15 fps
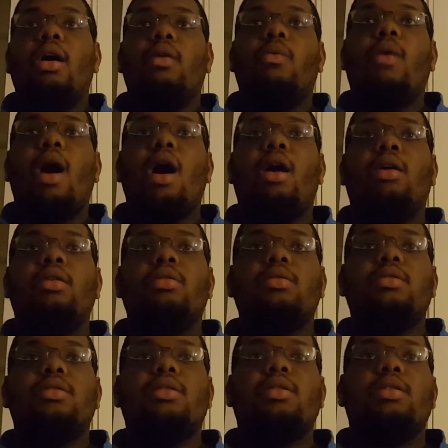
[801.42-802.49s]

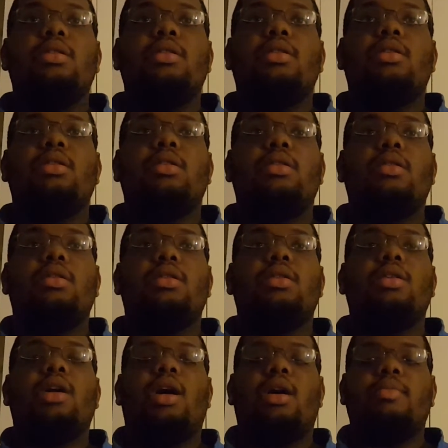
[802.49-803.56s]
While
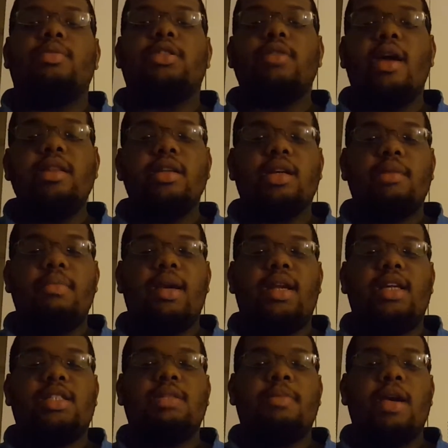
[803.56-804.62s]
the strength of the committee
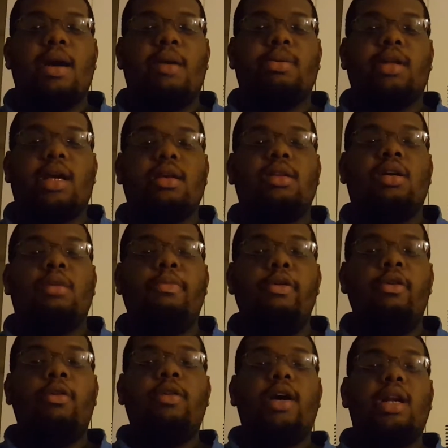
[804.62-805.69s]
is to be able to
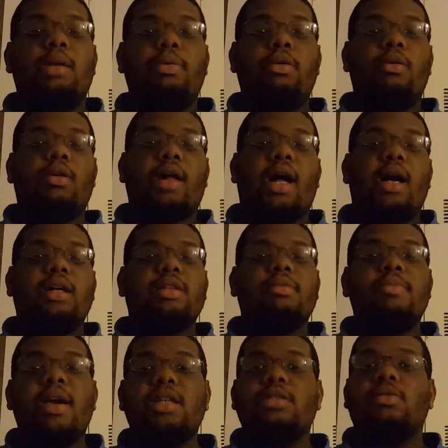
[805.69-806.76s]
pull in and pull out and
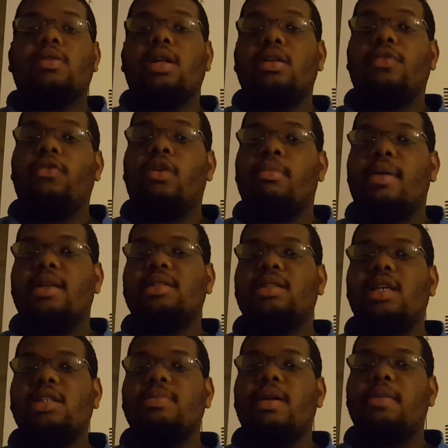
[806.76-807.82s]
make sure that the 4 best
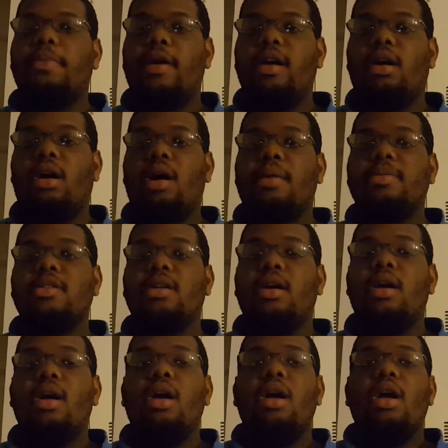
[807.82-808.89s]
teams make the playoffs,
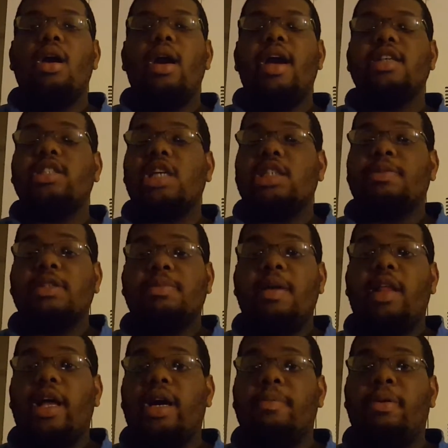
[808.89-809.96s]
it's not supposed to be
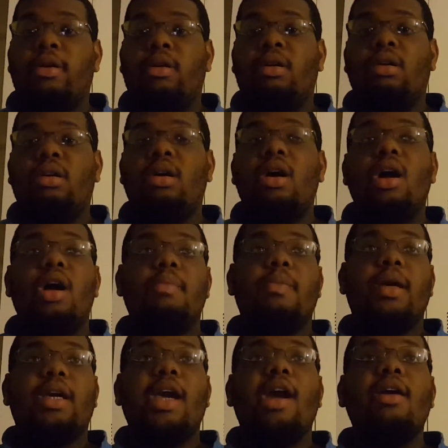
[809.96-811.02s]
like a poll.
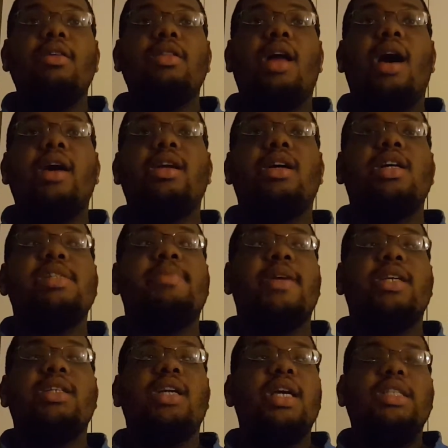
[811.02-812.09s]
But Carolina is
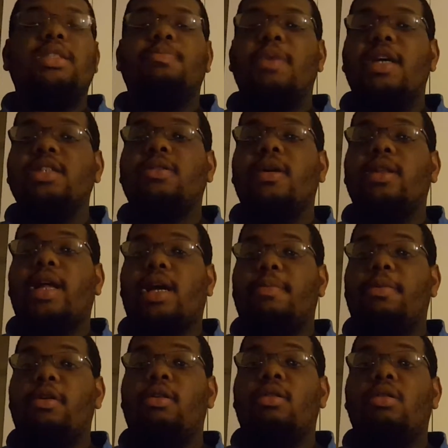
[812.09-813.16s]
being treated like a
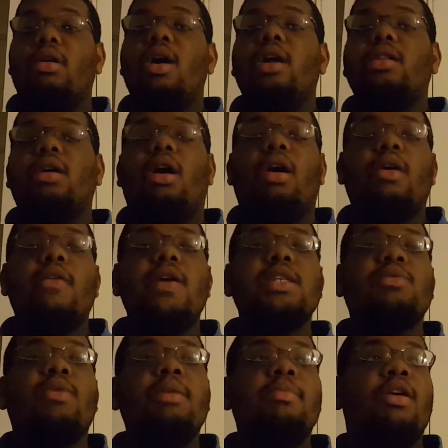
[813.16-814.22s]
poll. The only
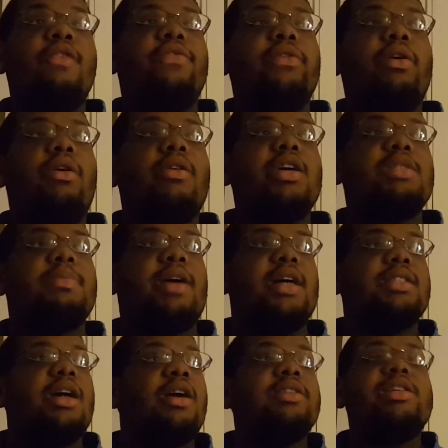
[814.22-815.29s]
reason we move forward is
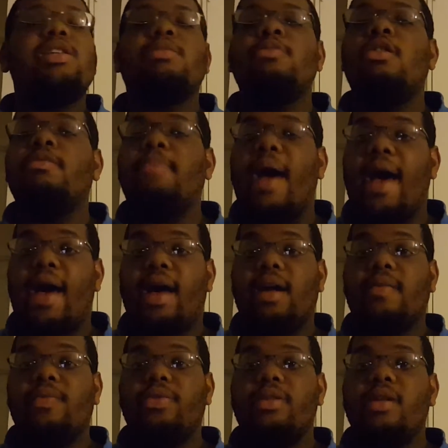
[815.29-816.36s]
because other teams move
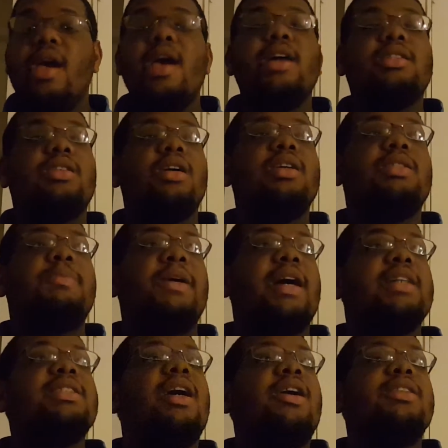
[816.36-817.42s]
back. It's
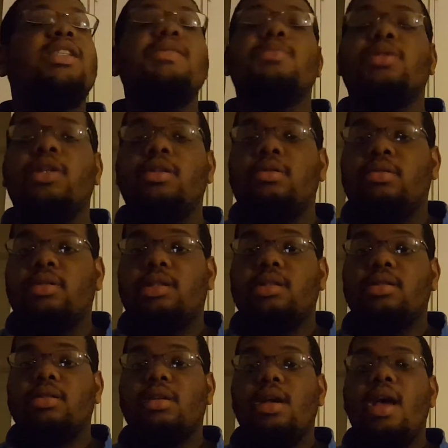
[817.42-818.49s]
because other teams lose.
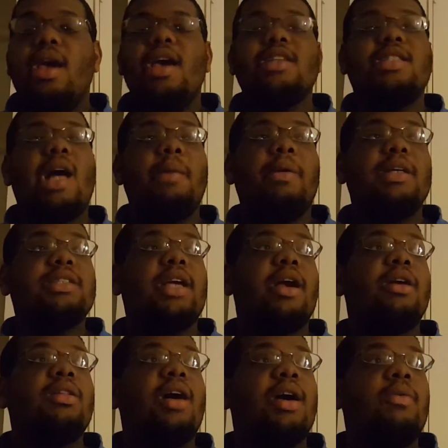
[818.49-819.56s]
It's not because
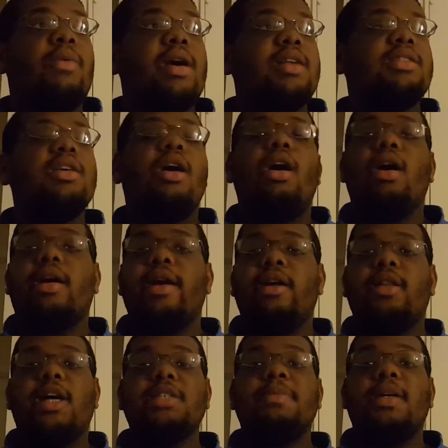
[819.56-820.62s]
Carolina wins or
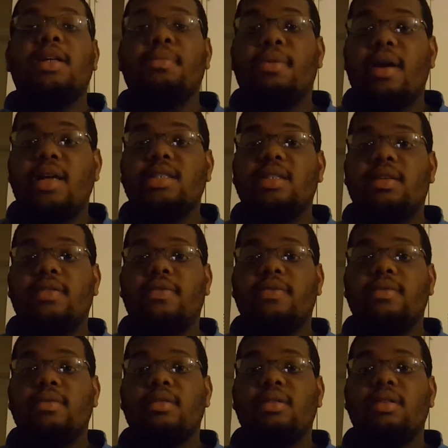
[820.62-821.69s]
Carolina's being impressive.
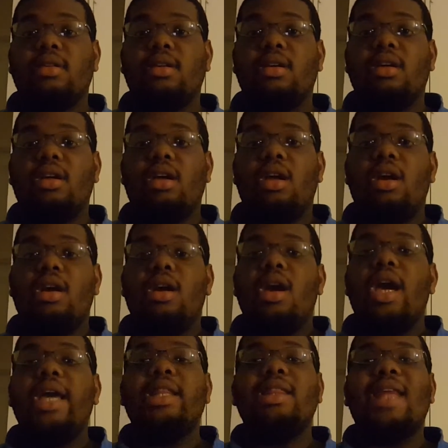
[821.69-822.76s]

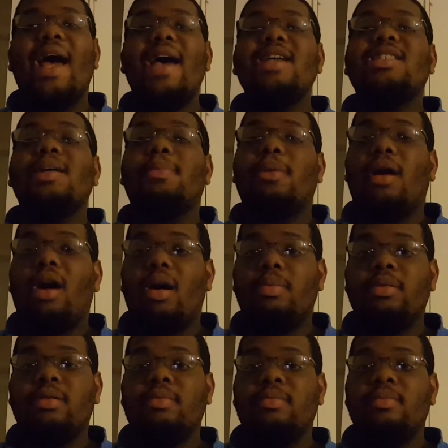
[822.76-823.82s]
And that is a
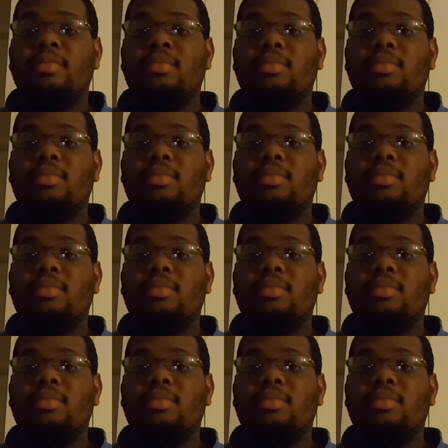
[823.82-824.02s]
problem.